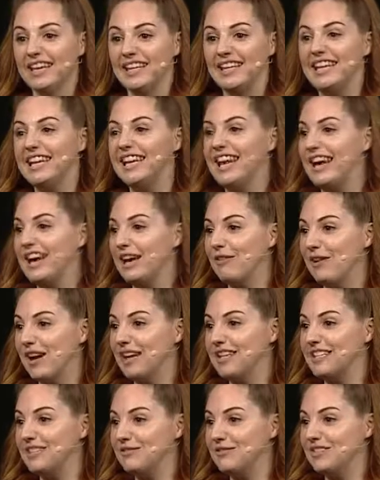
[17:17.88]
your lack of
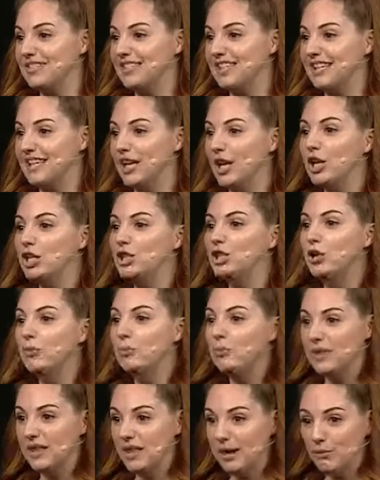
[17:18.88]
activity. Don't
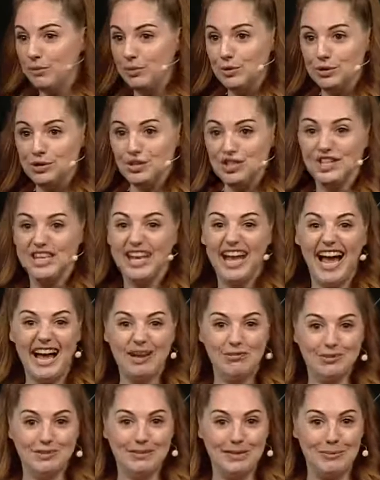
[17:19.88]
be that person. I
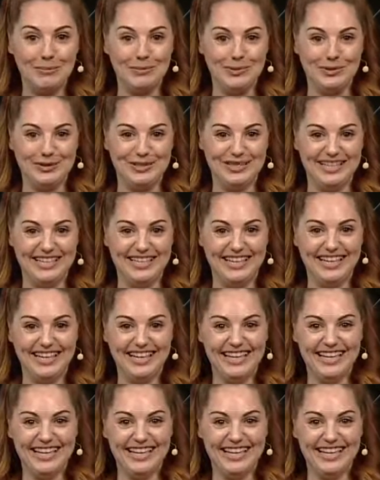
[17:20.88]
was that person.